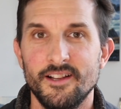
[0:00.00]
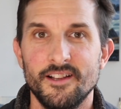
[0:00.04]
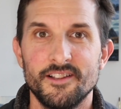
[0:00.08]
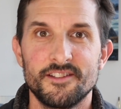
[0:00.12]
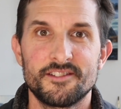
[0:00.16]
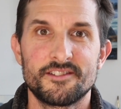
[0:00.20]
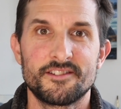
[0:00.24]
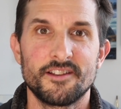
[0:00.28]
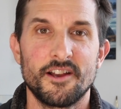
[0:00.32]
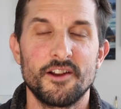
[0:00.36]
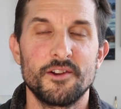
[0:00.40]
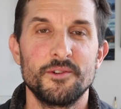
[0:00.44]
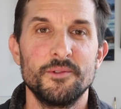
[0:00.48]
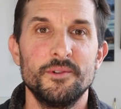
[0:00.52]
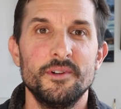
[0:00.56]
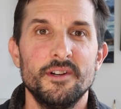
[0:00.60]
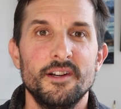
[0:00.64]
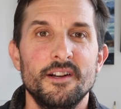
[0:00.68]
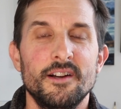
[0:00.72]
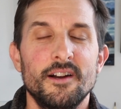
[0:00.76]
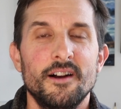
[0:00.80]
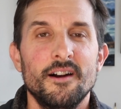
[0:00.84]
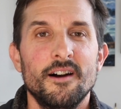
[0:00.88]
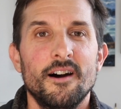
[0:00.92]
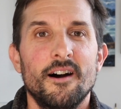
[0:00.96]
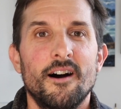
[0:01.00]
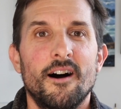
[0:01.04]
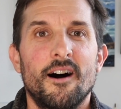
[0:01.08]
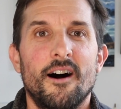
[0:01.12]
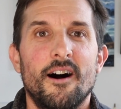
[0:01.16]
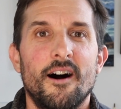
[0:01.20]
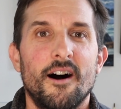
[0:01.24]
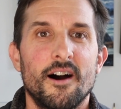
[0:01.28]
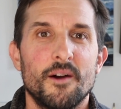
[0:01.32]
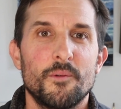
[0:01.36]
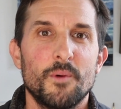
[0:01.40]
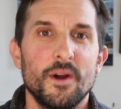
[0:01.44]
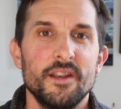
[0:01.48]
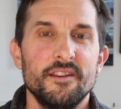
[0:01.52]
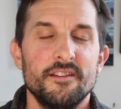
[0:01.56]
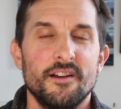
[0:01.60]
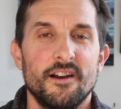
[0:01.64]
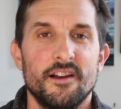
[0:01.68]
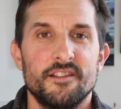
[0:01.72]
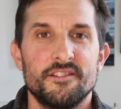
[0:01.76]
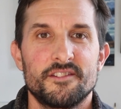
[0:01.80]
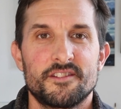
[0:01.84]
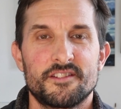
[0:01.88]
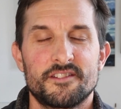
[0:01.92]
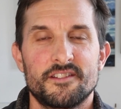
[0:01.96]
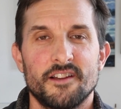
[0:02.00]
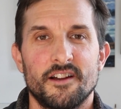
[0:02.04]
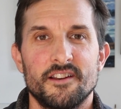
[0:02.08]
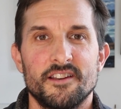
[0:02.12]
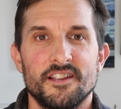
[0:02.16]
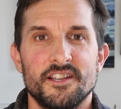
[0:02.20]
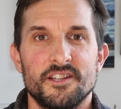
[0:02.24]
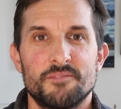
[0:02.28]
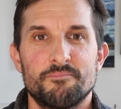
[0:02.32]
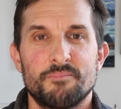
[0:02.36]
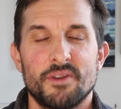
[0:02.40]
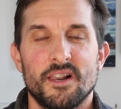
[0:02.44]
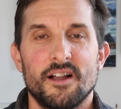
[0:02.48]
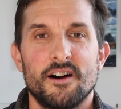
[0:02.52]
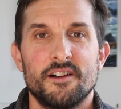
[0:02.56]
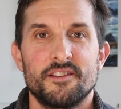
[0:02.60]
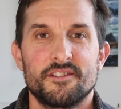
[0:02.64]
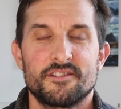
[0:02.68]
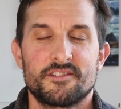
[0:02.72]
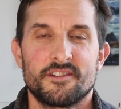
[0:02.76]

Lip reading: So I went and studied plant